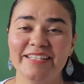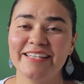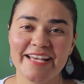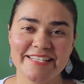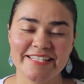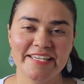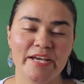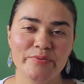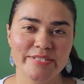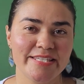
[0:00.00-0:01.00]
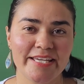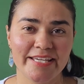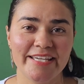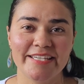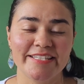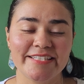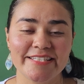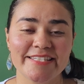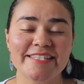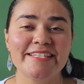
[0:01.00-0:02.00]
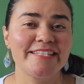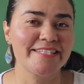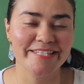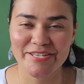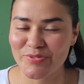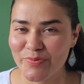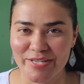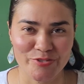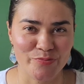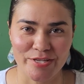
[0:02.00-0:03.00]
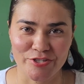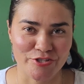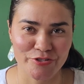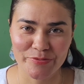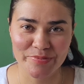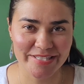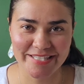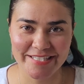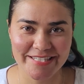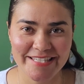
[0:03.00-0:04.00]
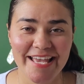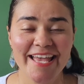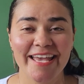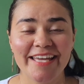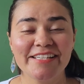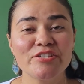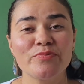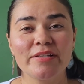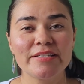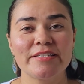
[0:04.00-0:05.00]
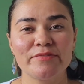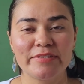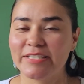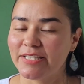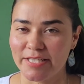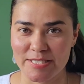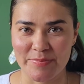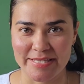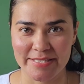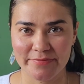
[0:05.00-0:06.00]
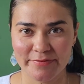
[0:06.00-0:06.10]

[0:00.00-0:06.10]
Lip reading: lastly, I would say it is the easiest way to register a business, and it's relatively inexpensive.